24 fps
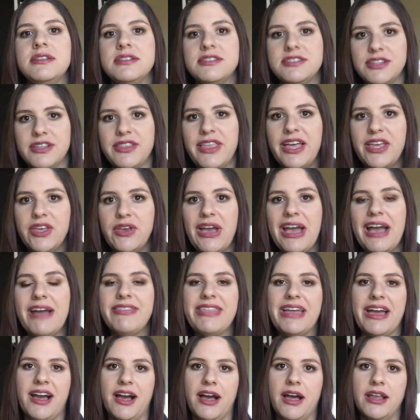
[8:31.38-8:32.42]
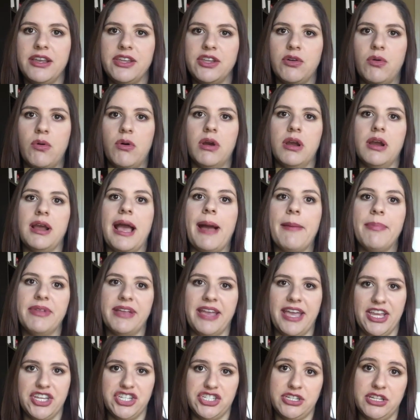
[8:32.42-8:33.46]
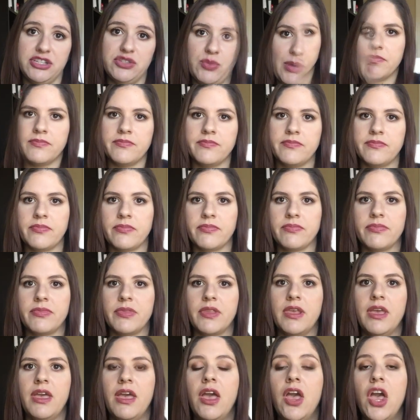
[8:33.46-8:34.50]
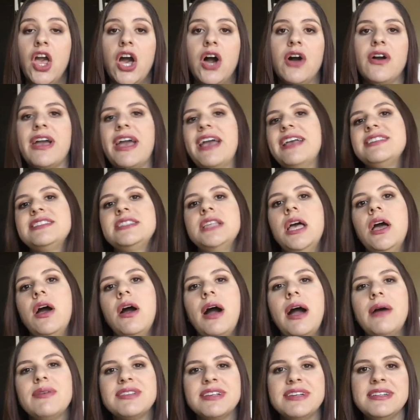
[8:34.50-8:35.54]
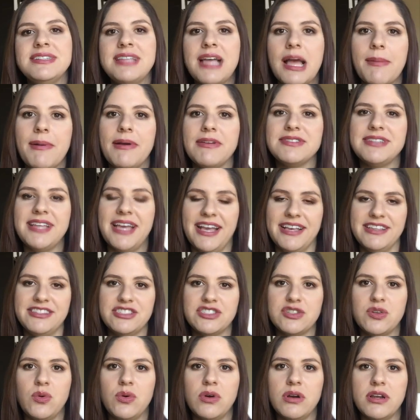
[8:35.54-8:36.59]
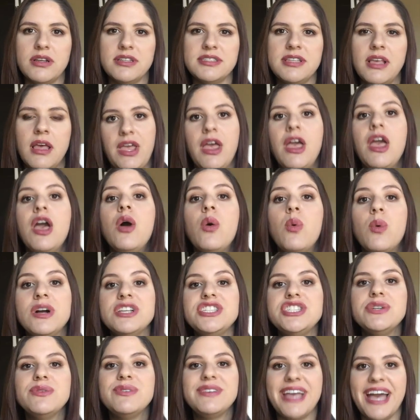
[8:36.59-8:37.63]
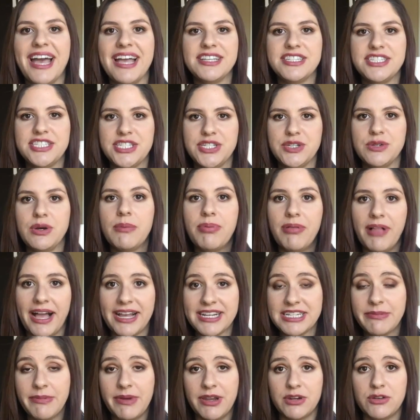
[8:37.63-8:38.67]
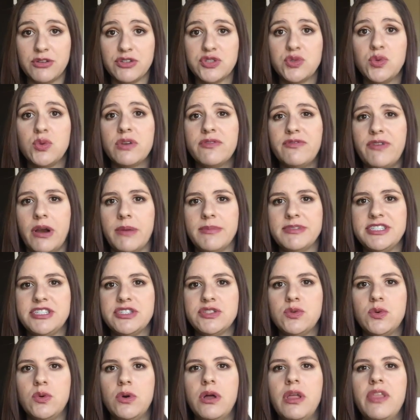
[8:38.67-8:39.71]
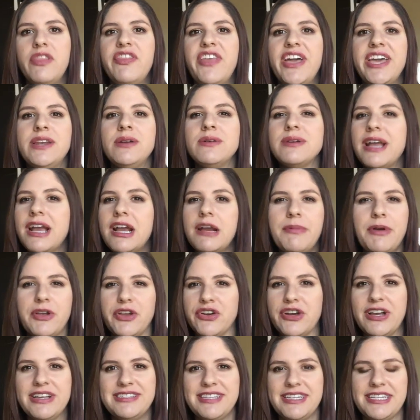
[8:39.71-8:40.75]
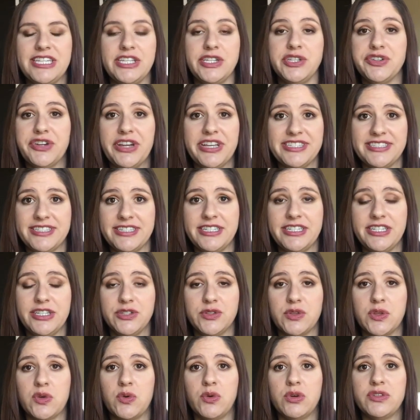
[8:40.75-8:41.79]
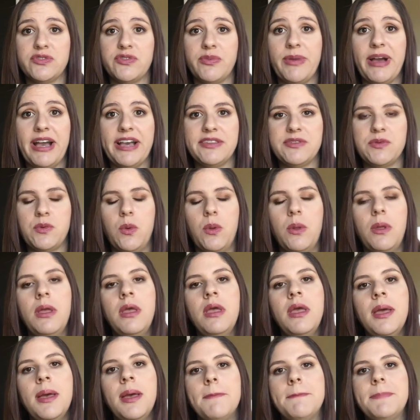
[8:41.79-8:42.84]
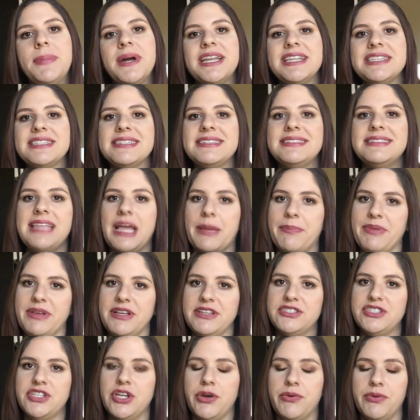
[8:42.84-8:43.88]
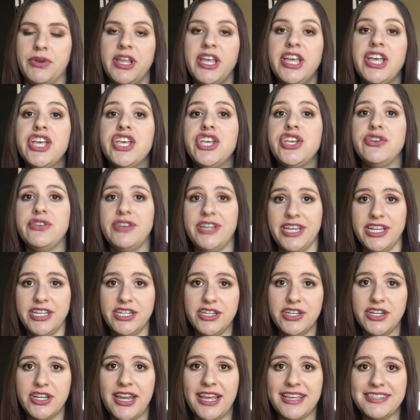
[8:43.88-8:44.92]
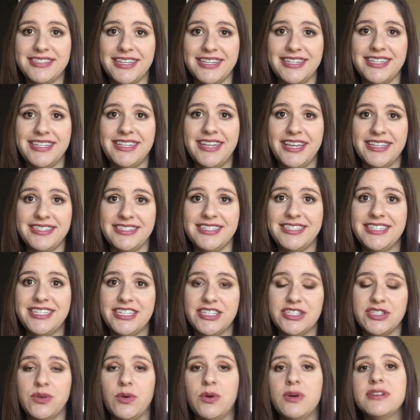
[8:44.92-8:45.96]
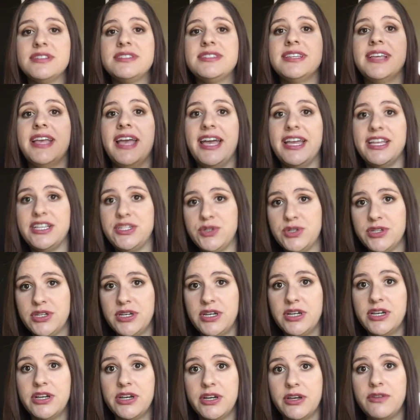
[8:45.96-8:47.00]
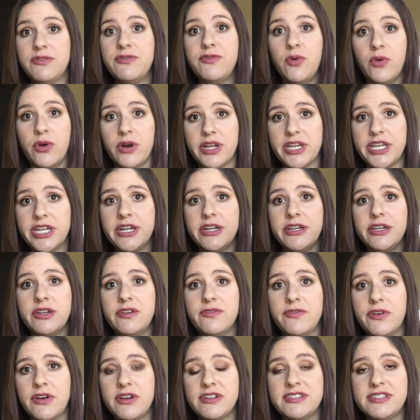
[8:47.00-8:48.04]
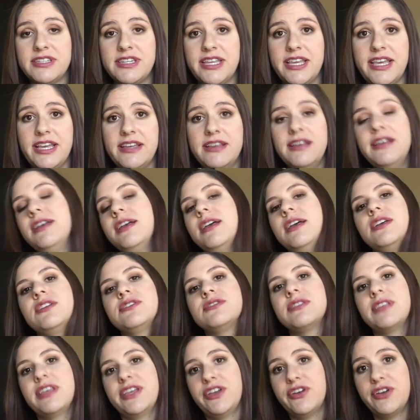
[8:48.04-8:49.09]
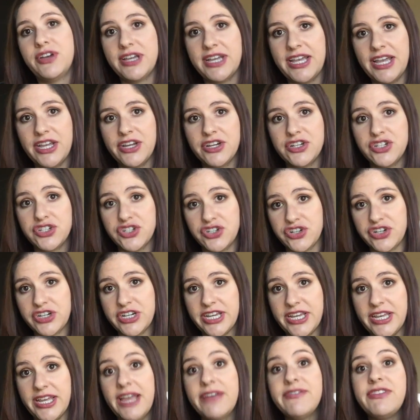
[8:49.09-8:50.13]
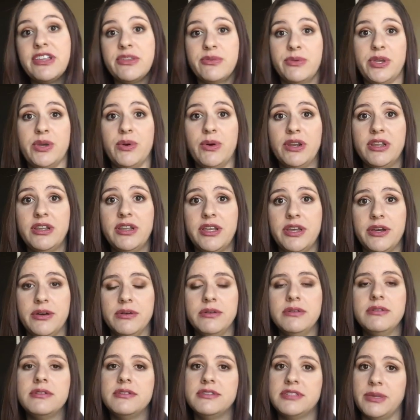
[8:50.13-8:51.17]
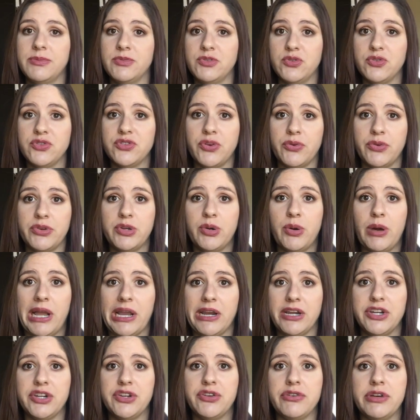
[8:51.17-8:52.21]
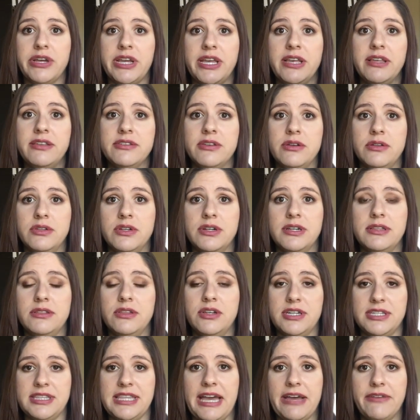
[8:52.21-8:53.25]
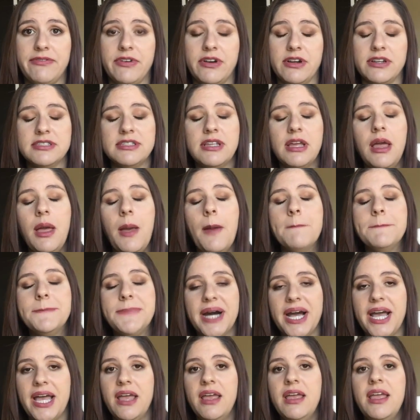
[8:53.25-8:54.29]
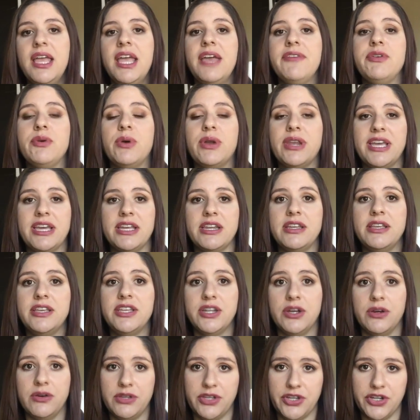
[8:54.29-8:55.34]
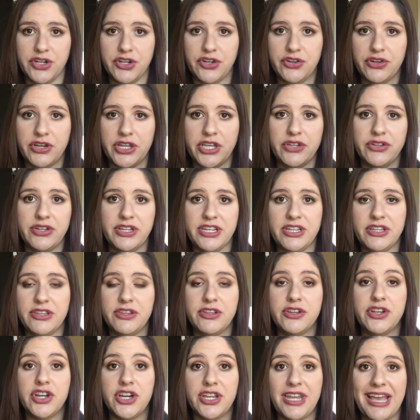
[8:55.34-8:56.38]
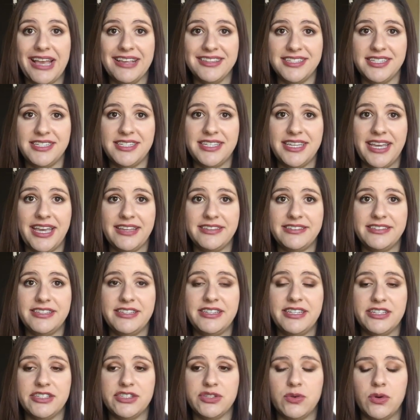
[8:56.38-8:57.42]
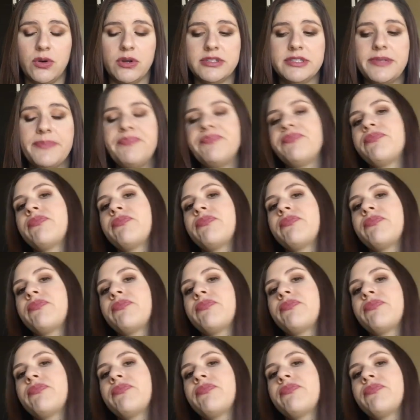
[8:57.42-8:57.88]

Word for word: so that you have that on your application as well. Okay, so I was gonna talk about test scores. Once you get to applying to medical school or pharmacy school, they don't care about your SAT or ACT scores from high school, but it's a stepping stone. You need good SAT and ACT scores to get into a good four-year university so that you could get your degree if that's what you want to do. Some schools don't require a degree, so look, look at that first. But if you want to get you know your degree, you need good SAT, ACT scores.